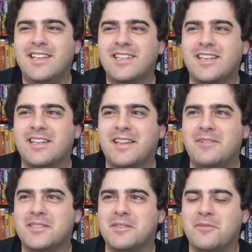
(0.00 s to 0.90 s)
Like that
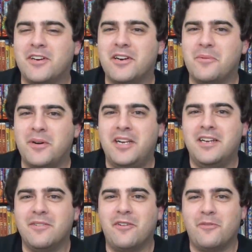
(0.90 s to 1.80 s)
was a very
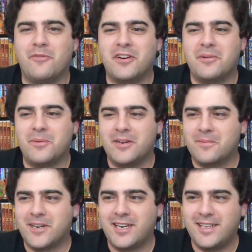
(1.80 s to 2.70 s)

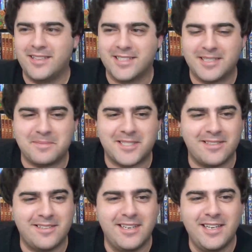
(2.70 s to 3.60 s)
weird way to end this
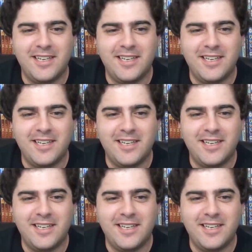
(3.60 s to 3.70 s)
episode.